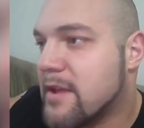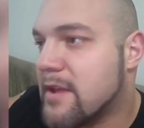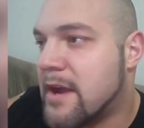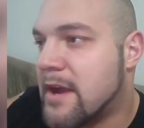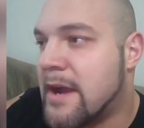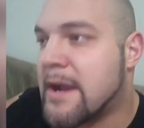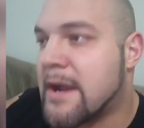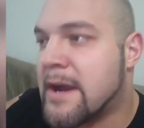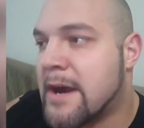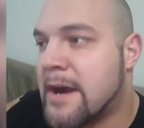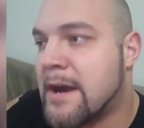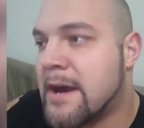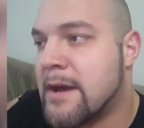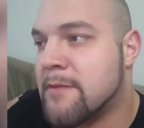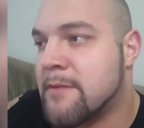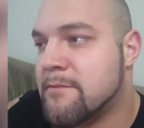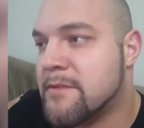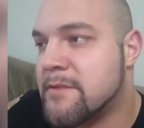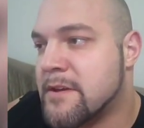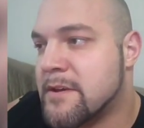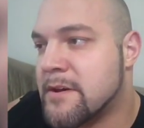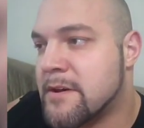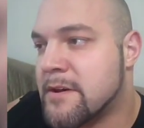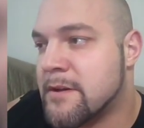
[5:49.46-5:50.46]

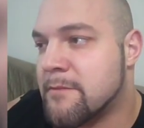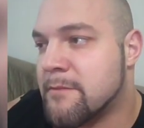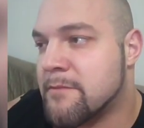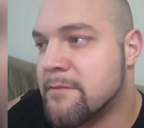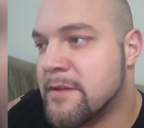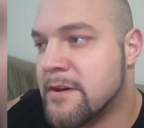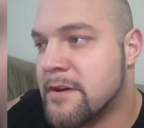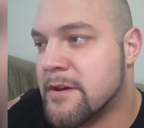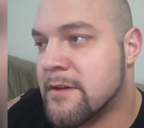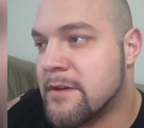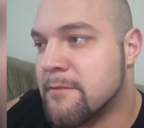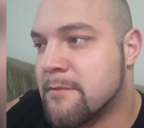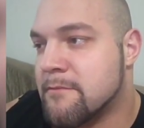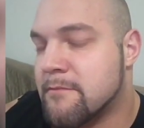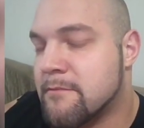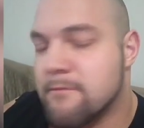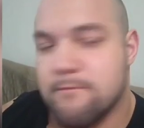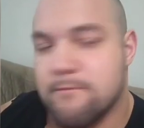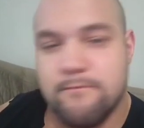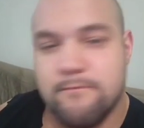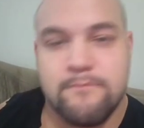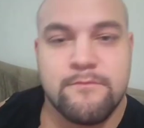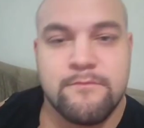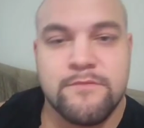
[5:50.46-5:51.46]
the
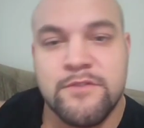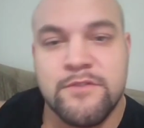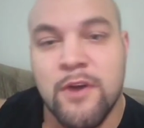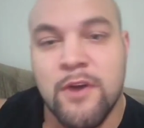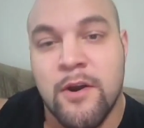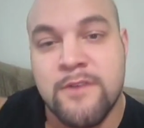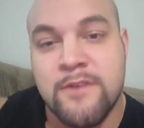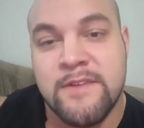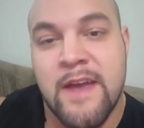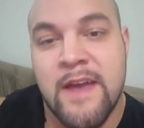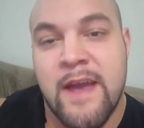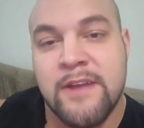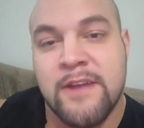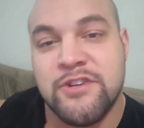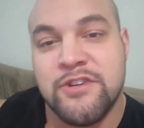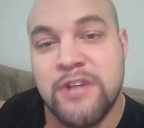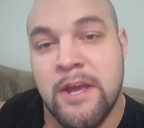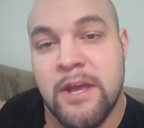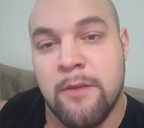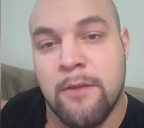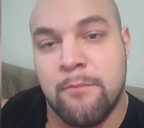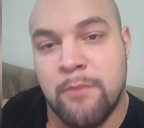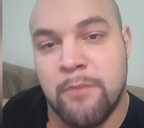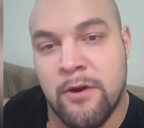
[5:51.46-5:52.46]
dog
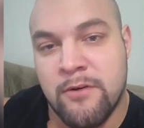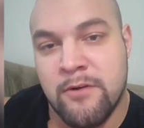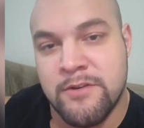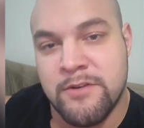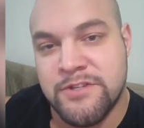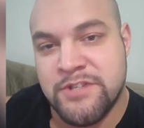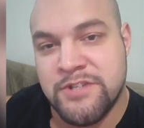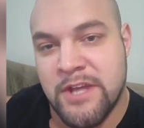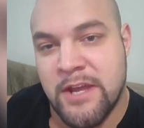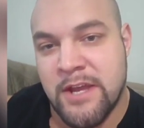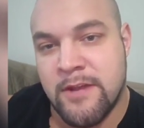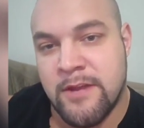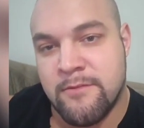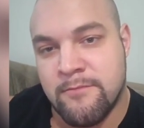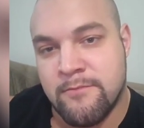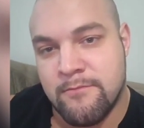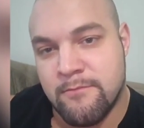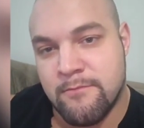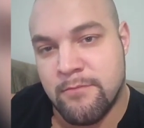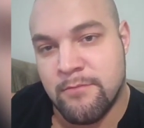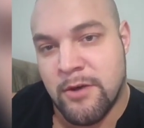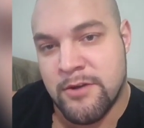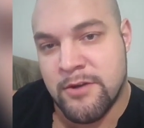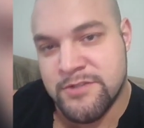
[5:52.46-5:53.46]
tag ball
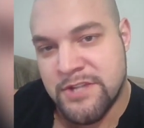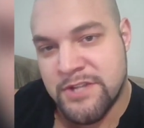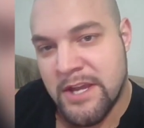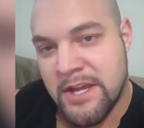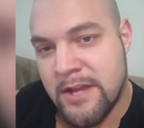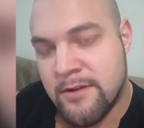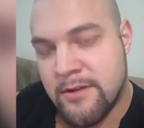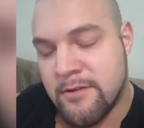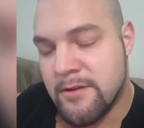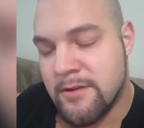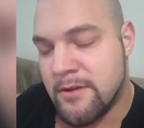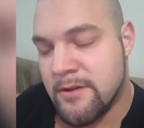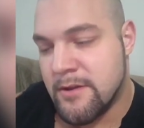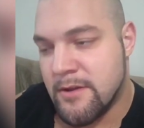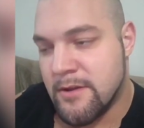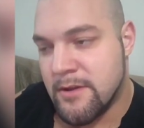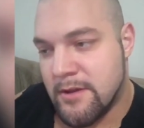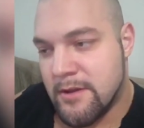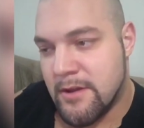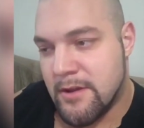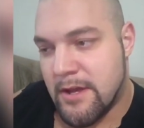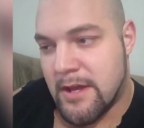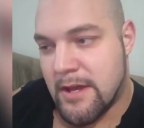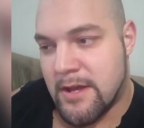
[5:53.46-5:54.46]
chain,
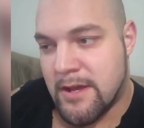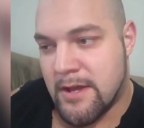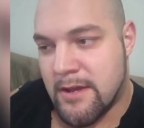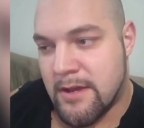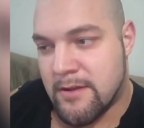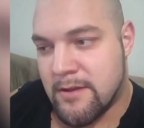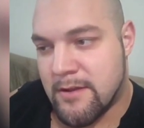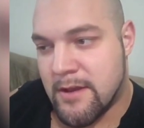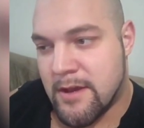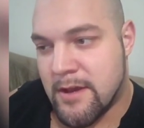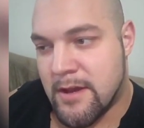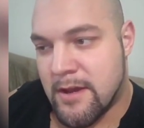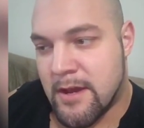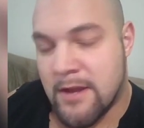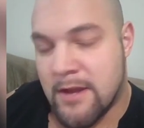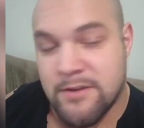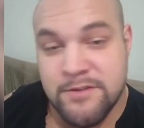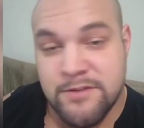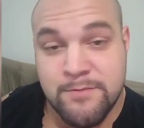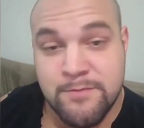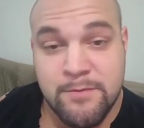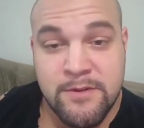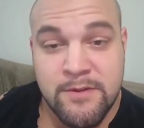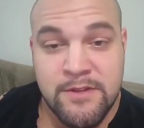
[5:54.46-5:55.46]
and I
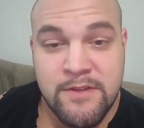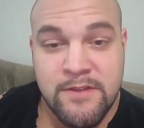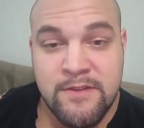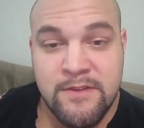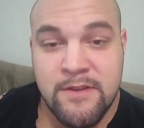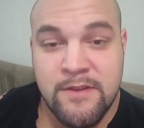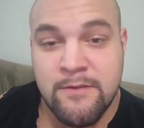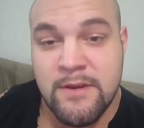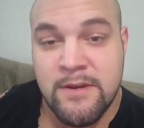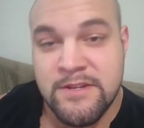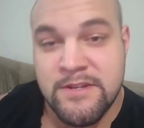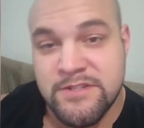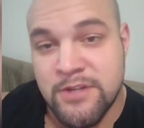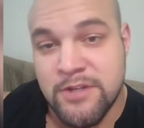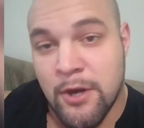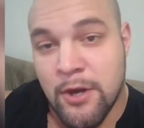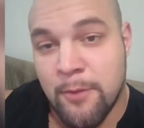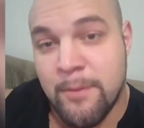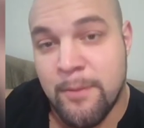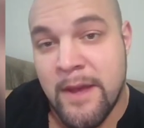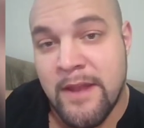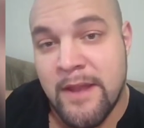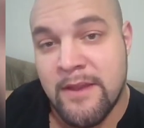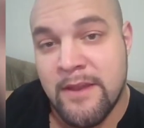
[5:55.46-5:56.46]
just put the T-Rex skull
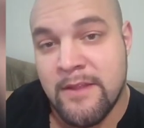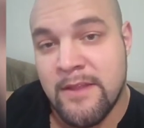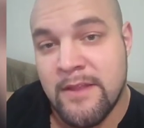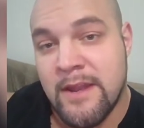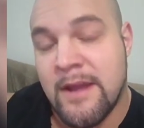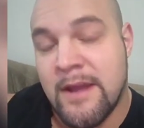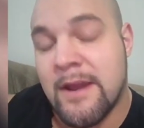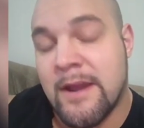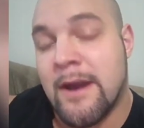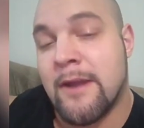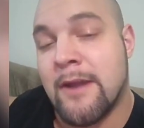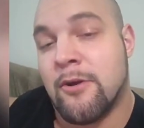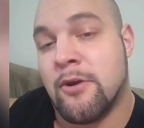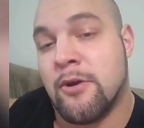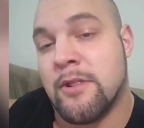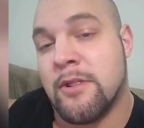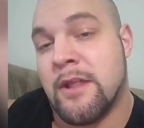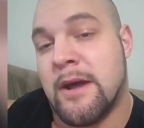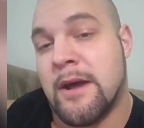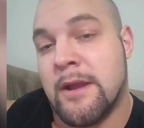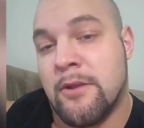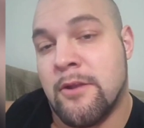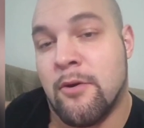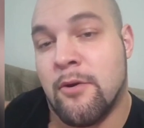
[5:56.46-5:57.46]
pendant that I got
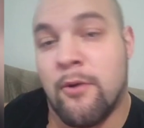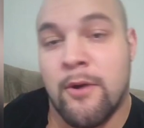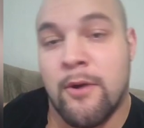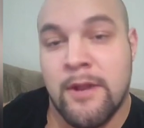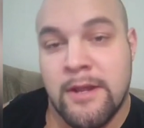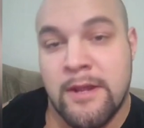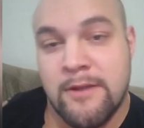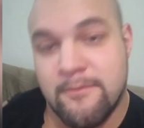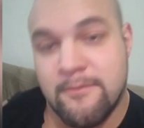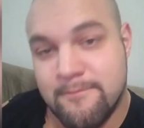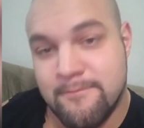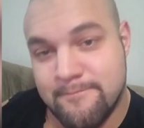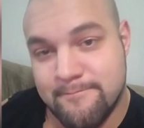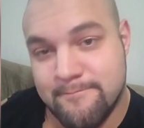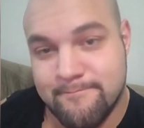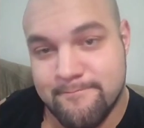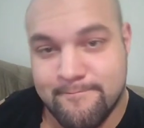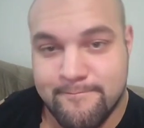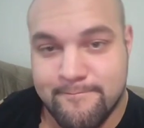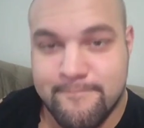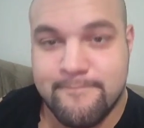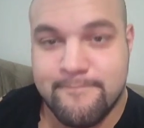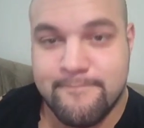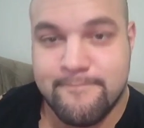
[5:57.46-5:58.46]
online on it.
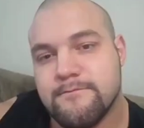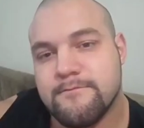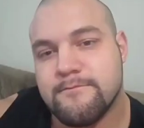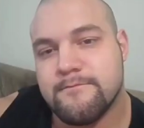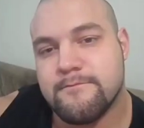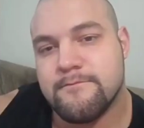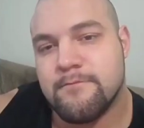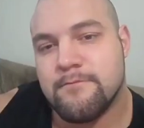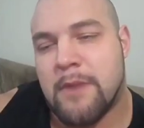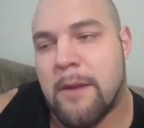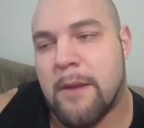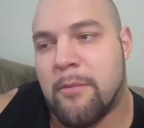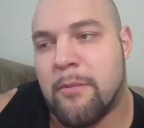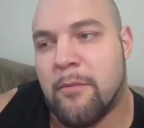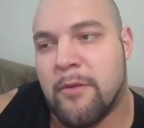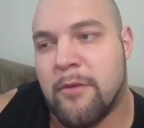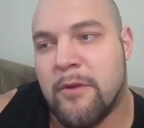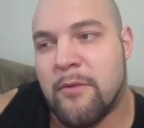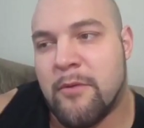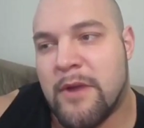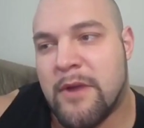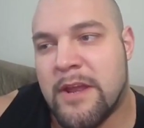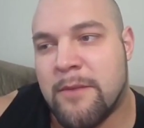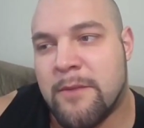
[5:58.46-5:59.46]
Probably
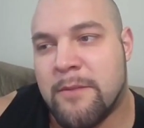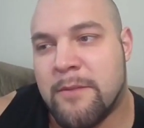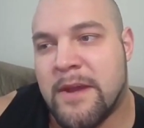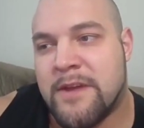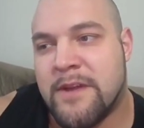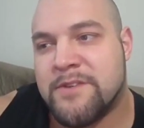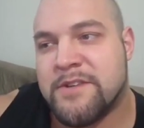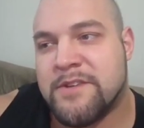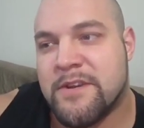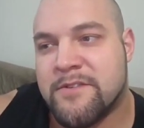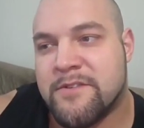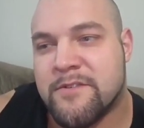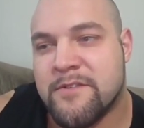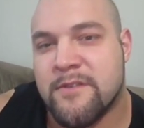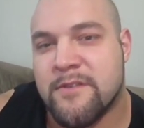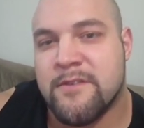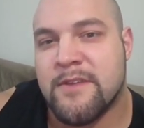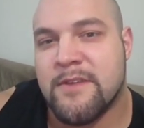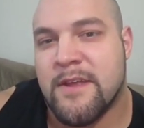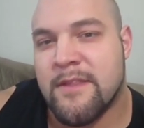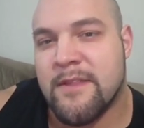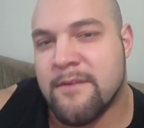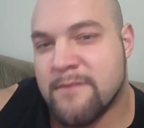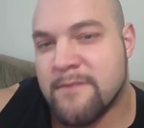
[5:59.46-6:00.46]
winning Manchester and
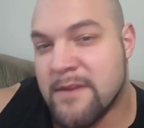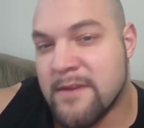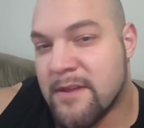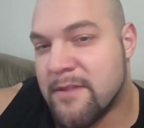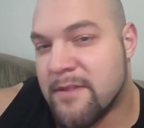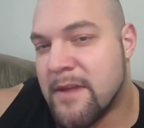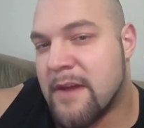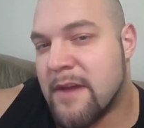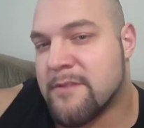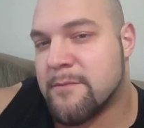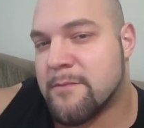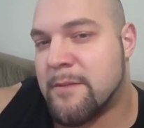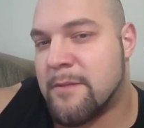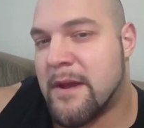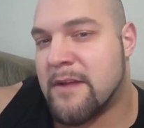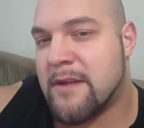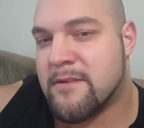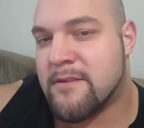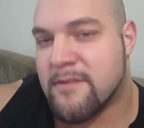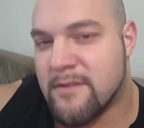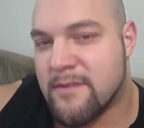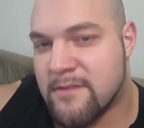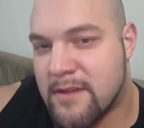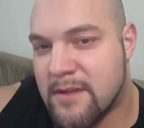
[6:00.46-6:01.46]
deadlifting 1,000
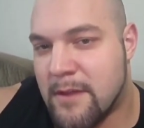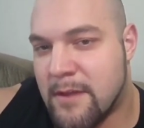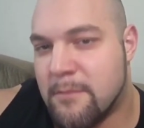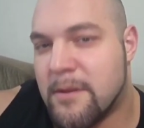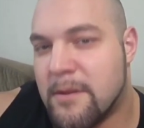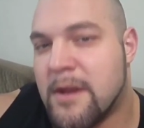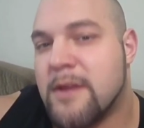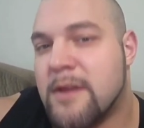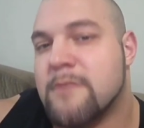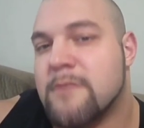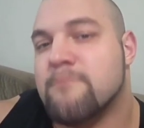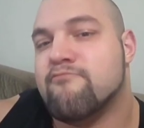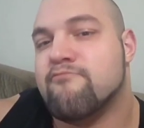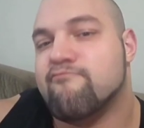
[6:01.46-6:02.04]
pounds in the same night.